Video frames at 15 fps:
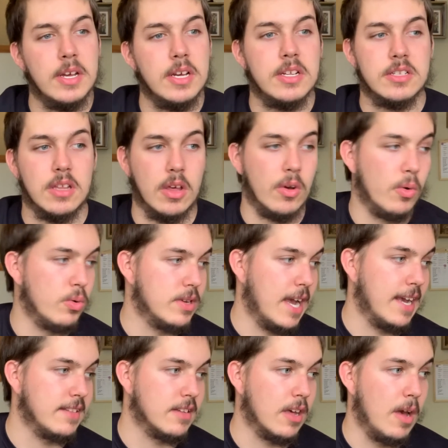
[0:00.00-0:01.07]
So all
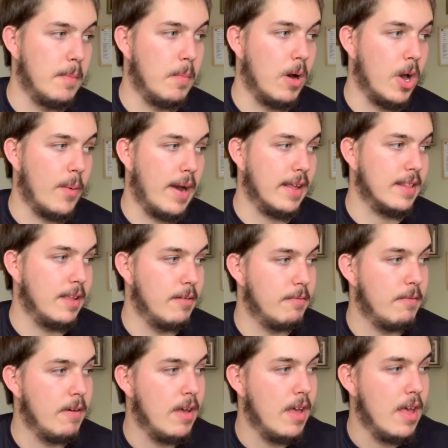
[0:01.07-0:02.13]
tanks are going bioactive.
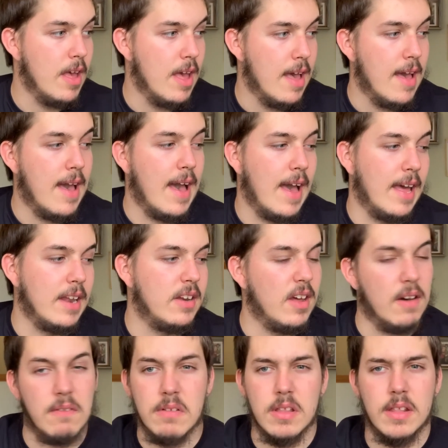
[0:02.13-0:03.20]
And
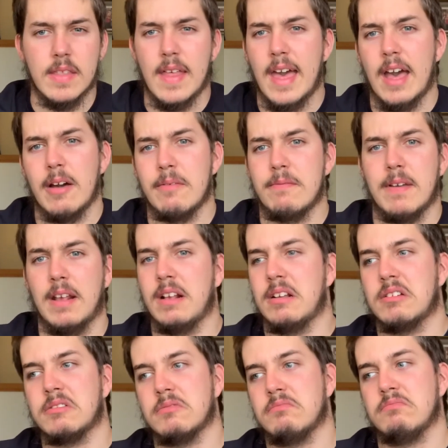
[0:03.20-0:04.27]
other than that, I think
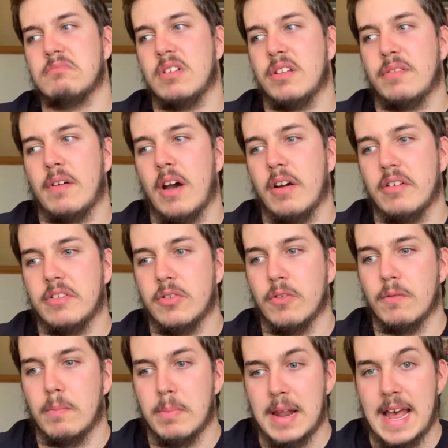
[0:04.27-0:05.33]
as far as sort
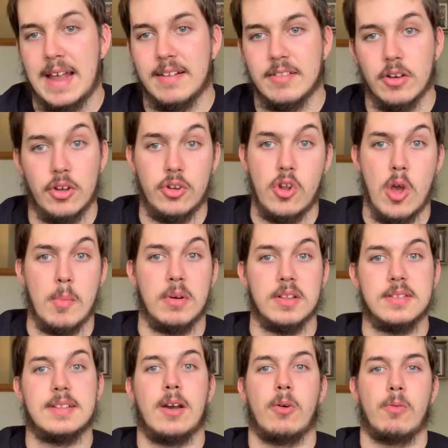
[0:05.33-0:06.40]
of plans that I know
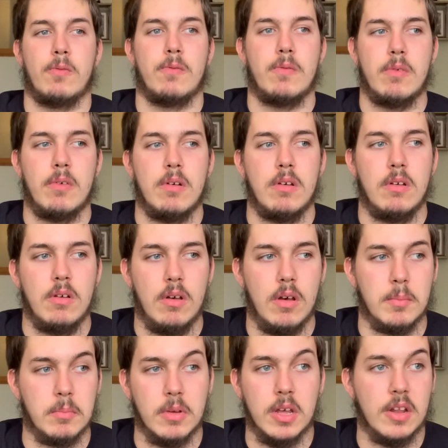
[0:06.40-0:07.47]
myself I'm
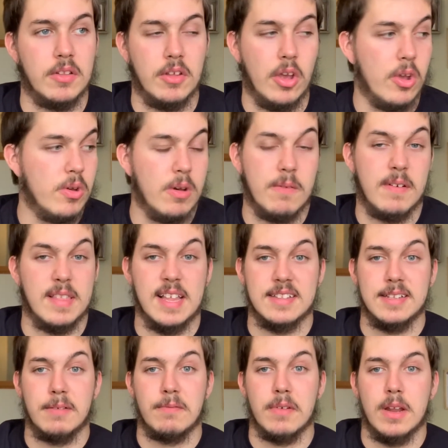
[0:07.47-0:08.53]
going to do, I think that's
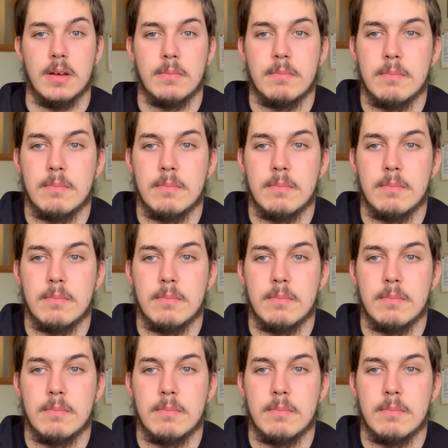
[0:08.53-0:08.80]
it for now.